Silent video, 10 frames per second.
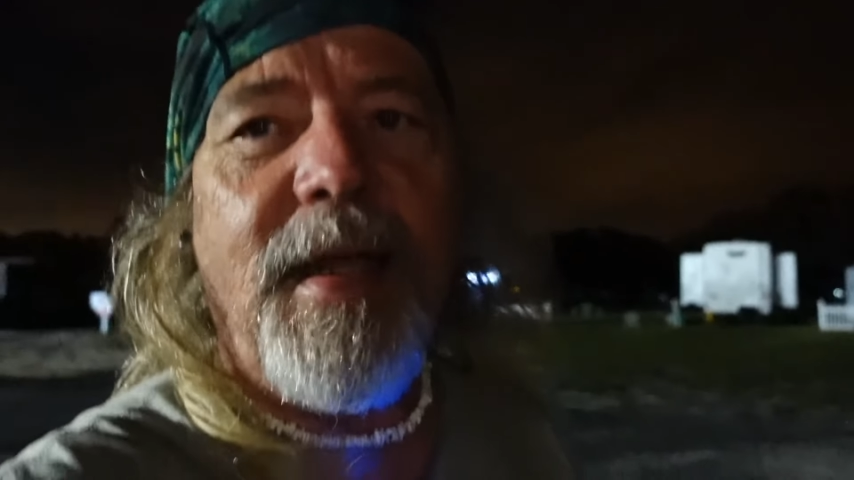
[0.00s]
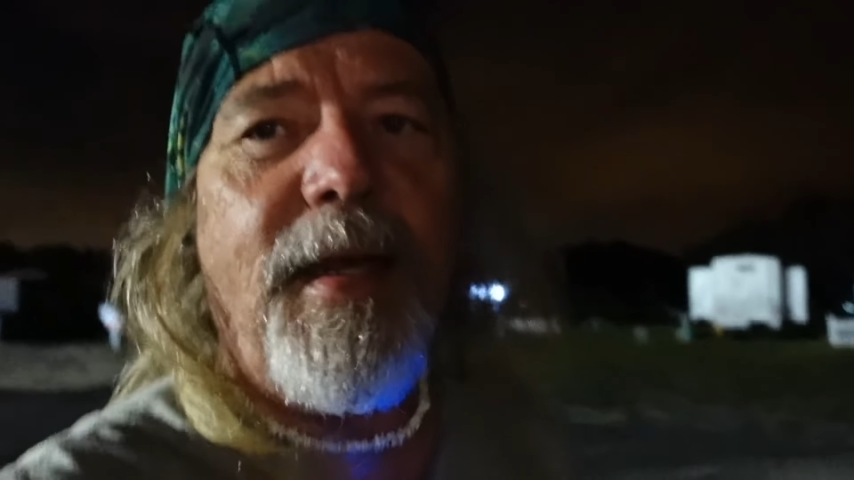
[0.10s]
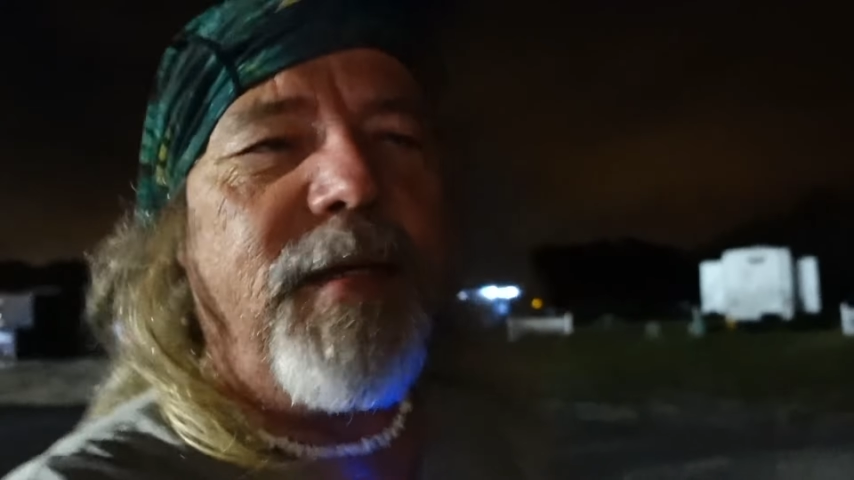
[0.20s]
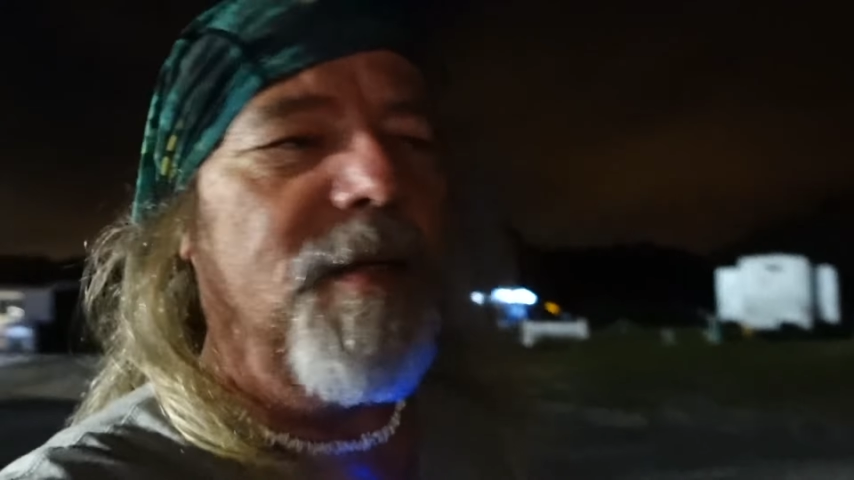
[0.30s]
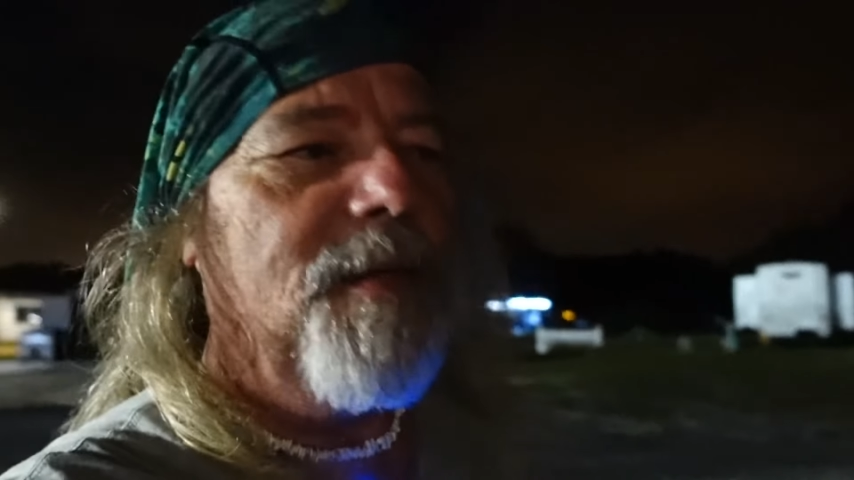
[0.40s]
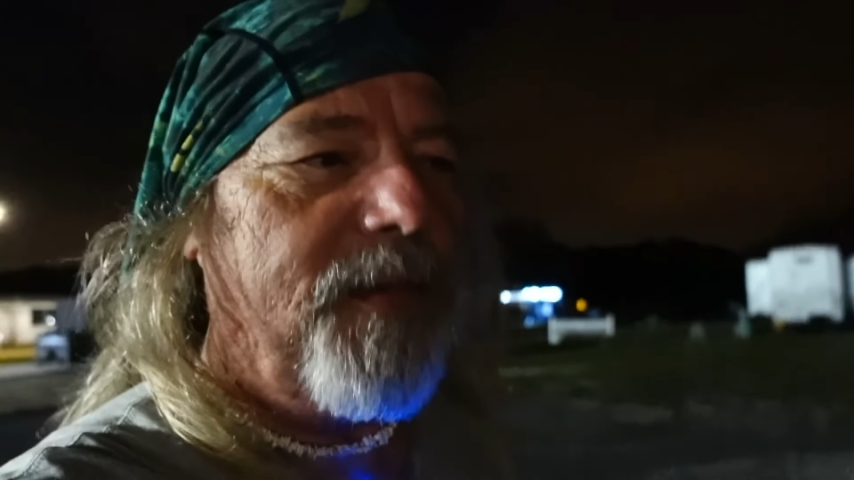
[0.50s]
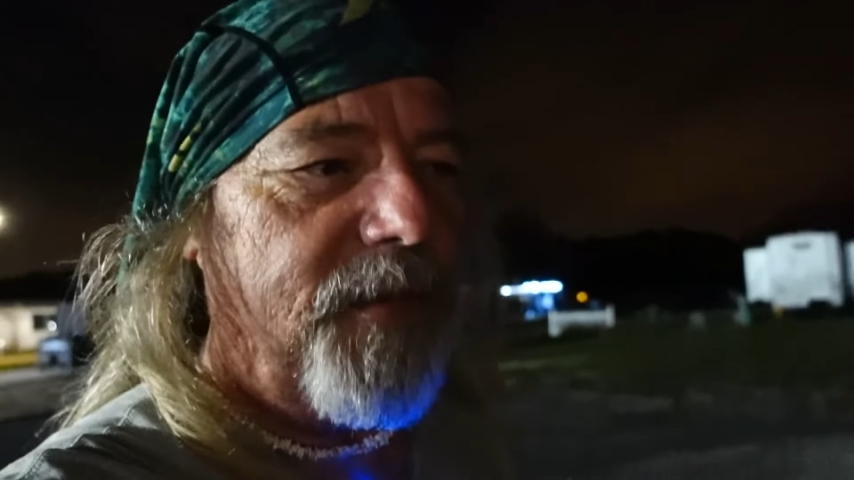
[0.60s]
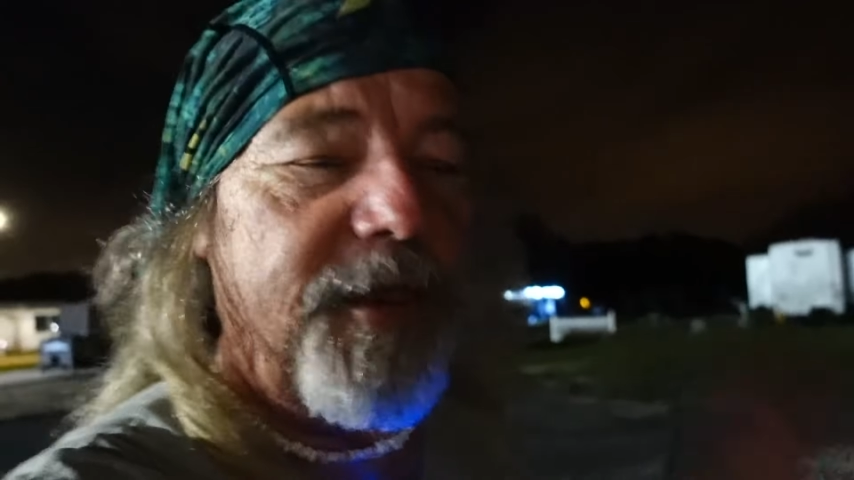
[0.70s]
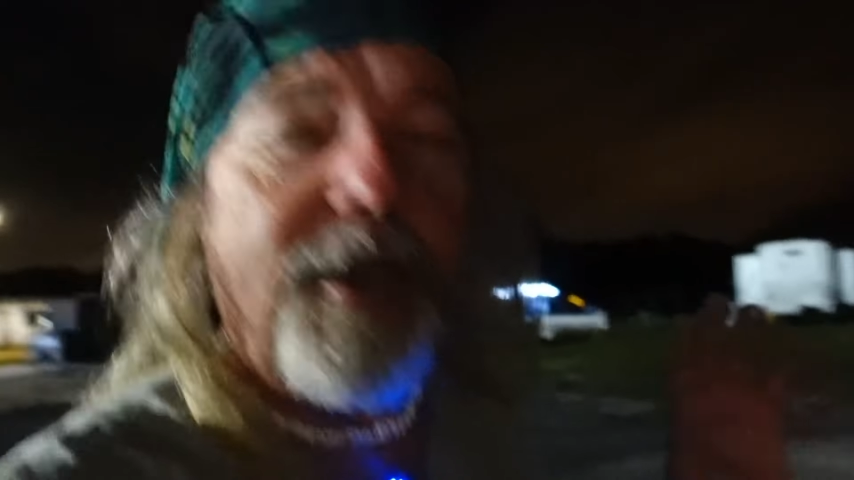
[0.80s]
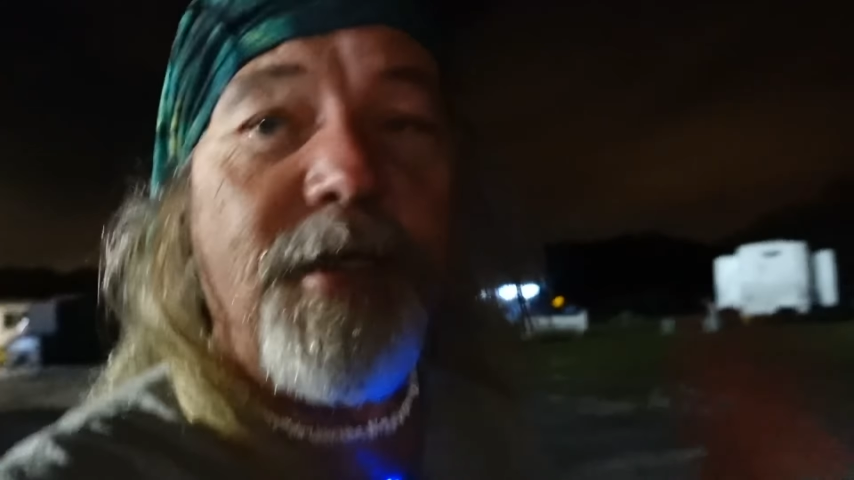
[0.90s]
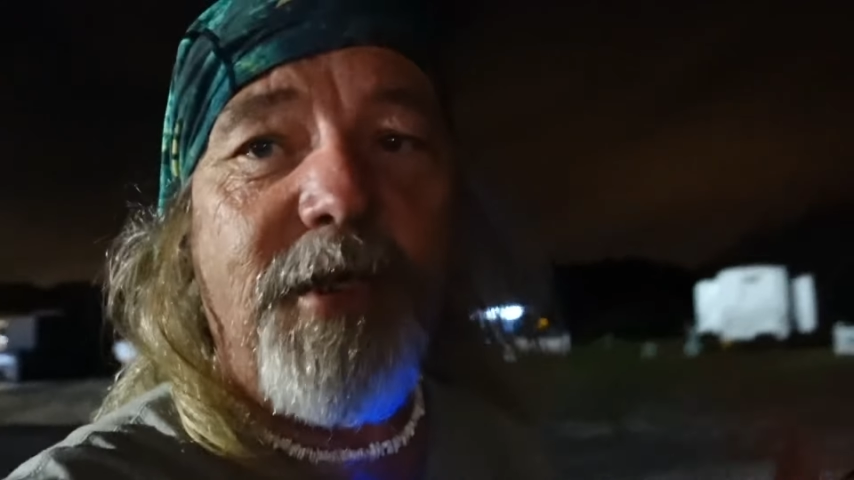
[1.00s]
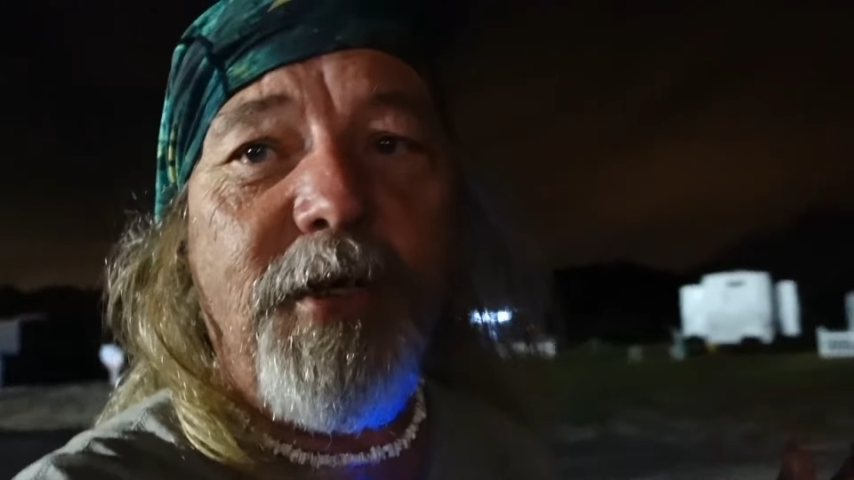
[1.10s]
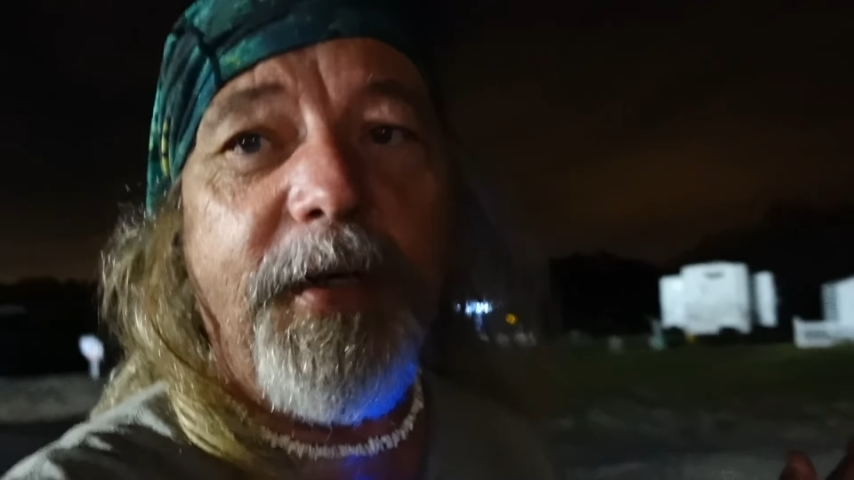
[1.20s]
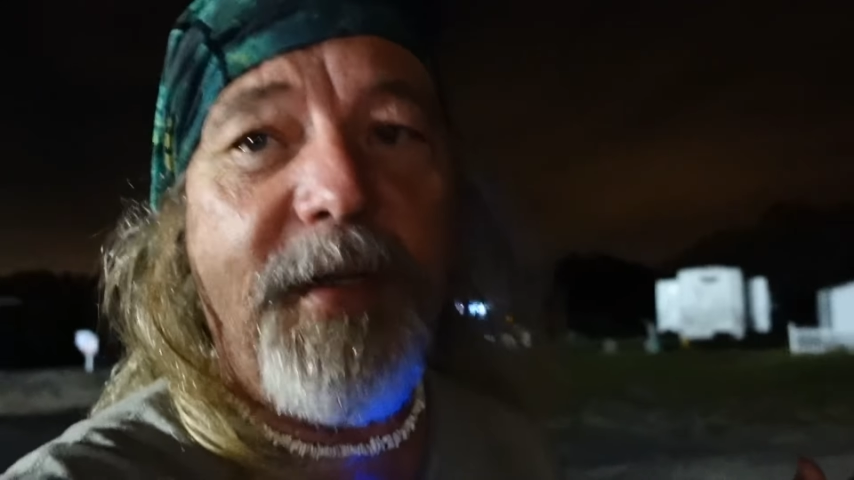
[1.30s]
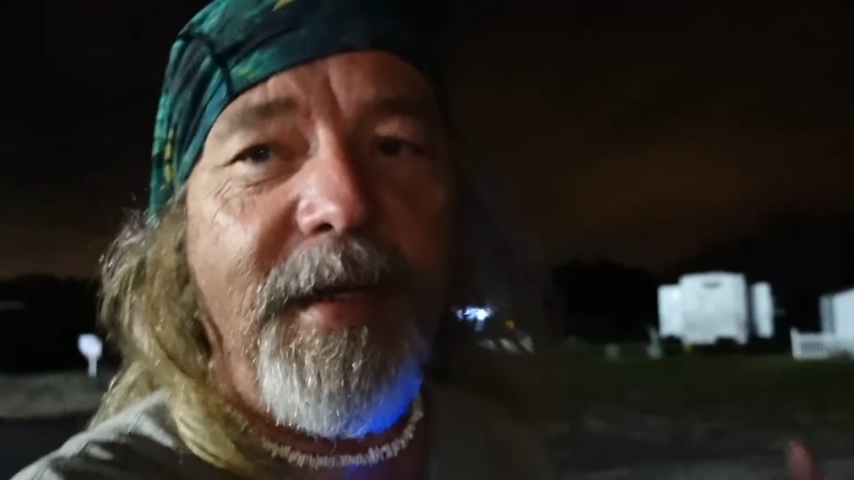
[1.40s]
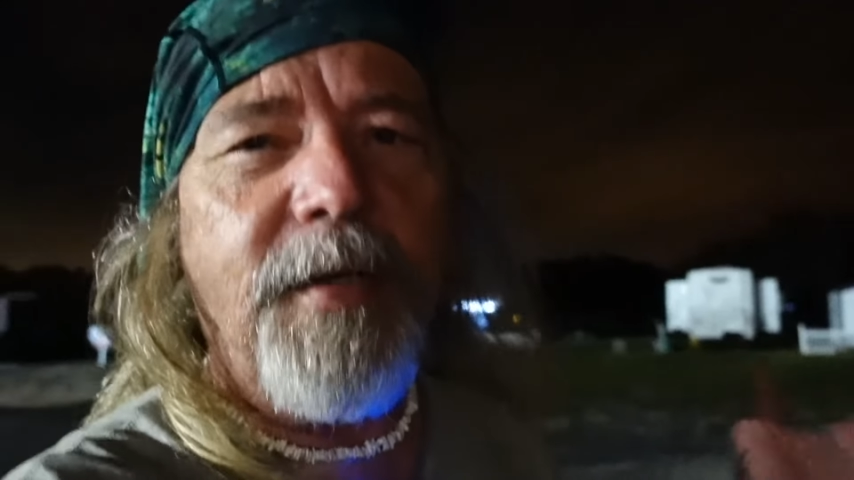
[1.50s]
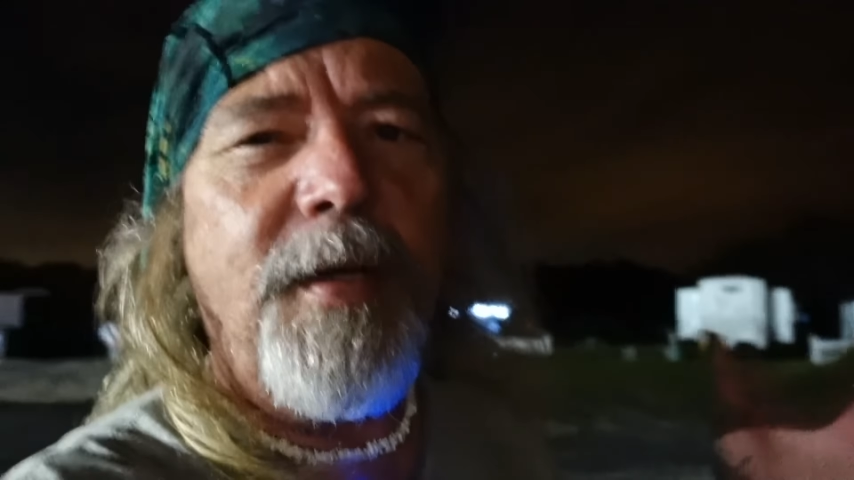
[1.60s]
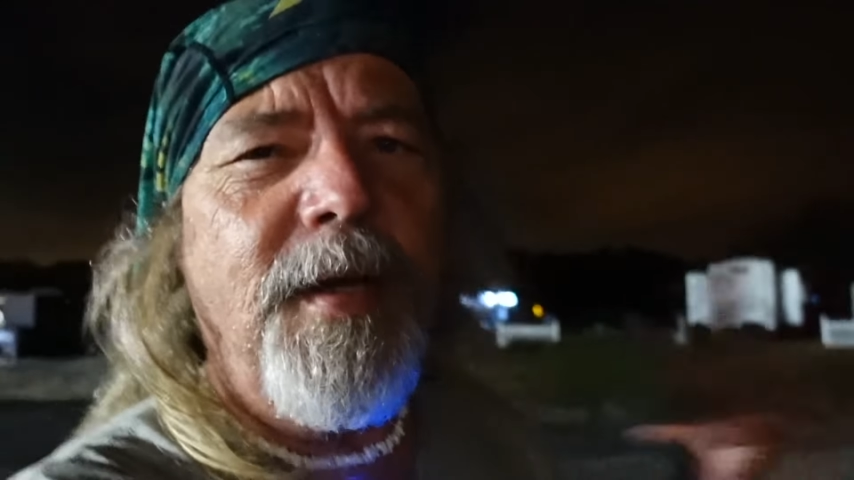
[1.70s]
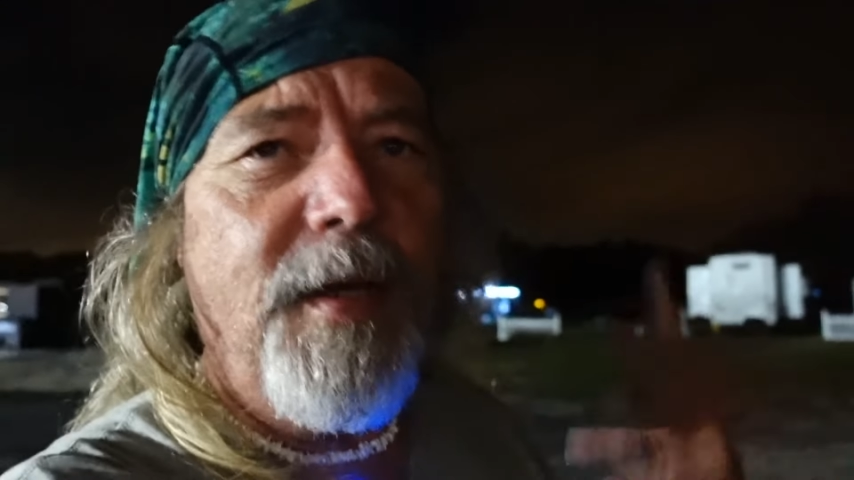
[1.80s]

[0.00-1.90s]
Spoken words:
that. Just cooked dinner.